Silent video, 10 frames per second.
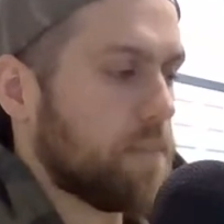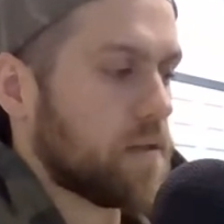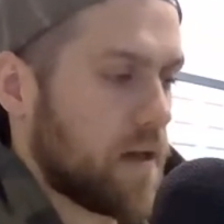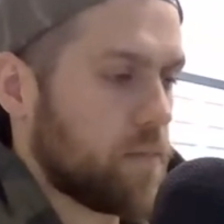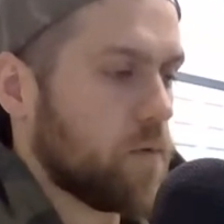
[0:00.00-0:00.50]
up
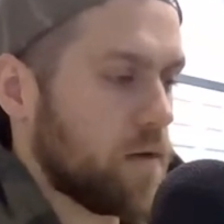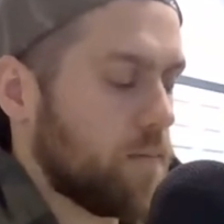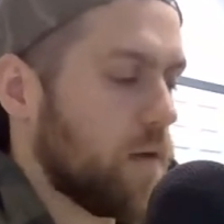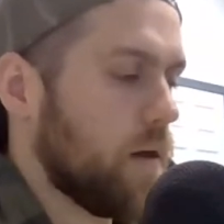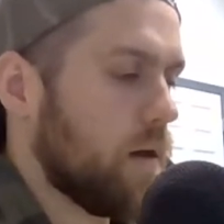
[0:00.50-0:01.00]
to that point.
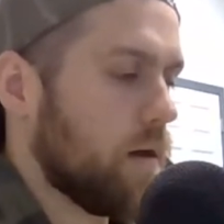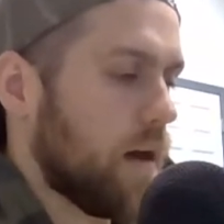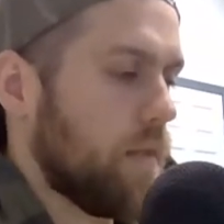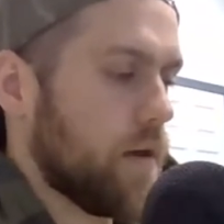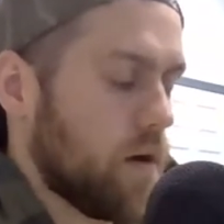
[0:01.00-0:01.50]

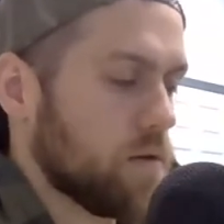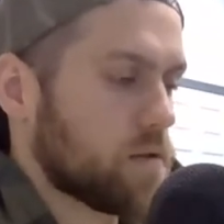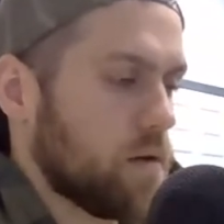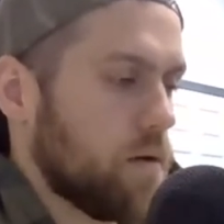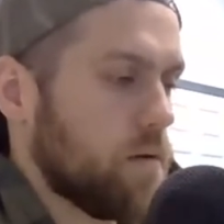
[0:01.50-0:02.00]
And then
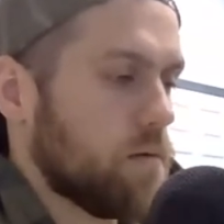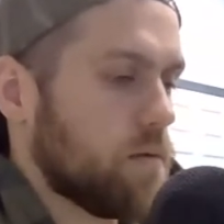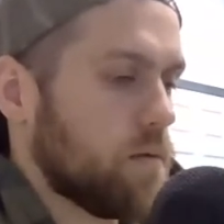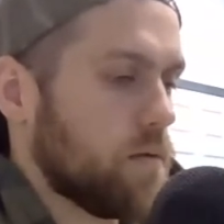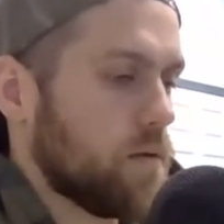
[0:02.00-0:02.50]
also
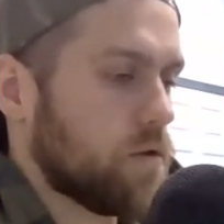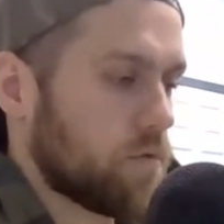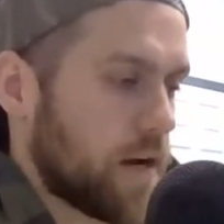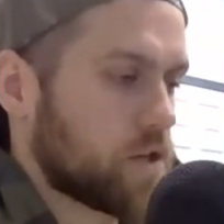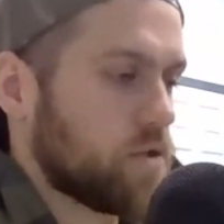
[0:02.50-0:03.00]
the
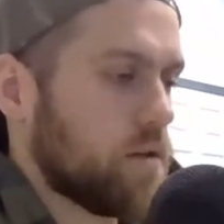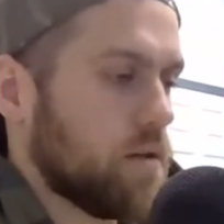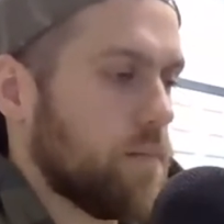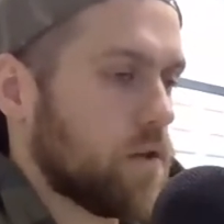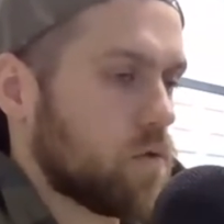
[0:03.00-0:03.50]
direction and
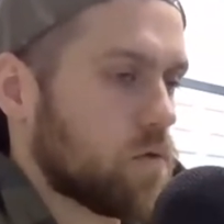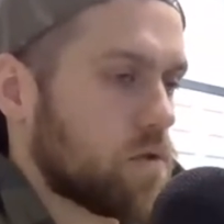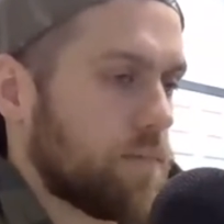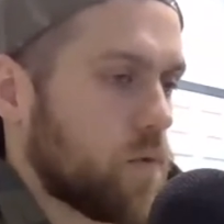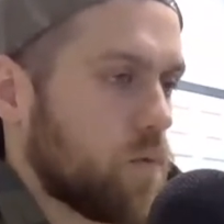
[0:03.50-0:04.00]
the
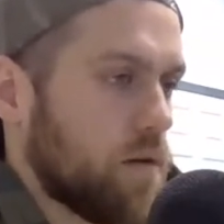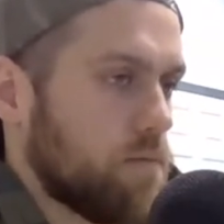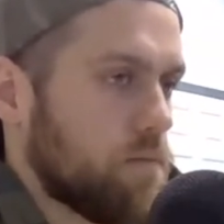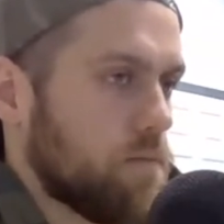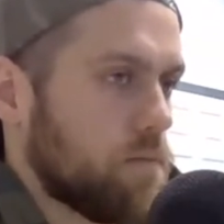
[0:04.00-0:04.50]
mentorship that we
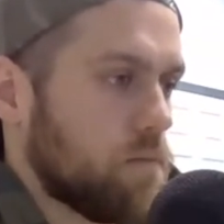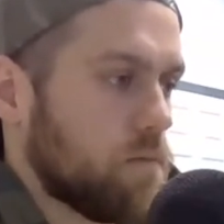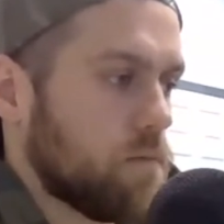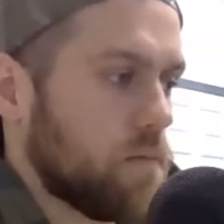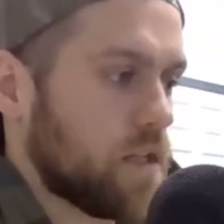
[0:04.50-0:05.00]

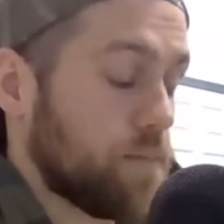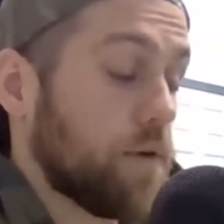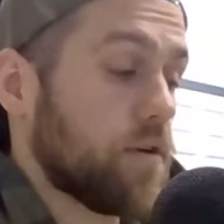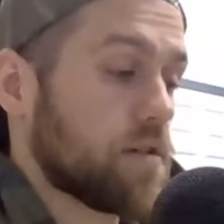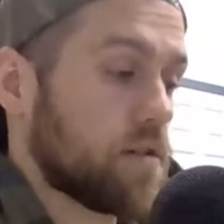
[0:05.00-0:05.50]

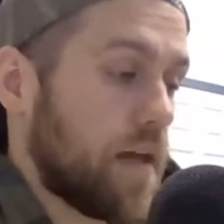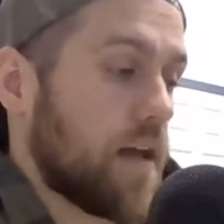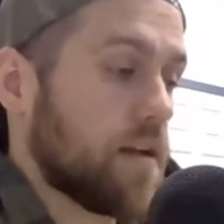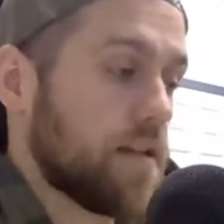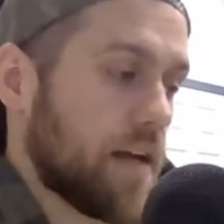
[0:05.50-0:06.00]
experienced day
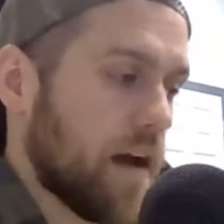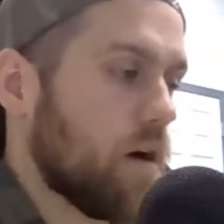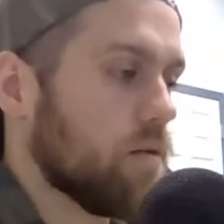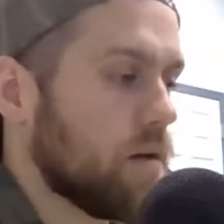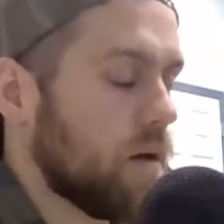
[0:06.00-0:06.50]
in and day
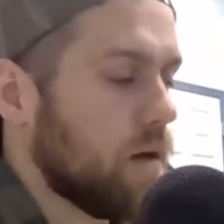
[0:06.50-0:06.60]
out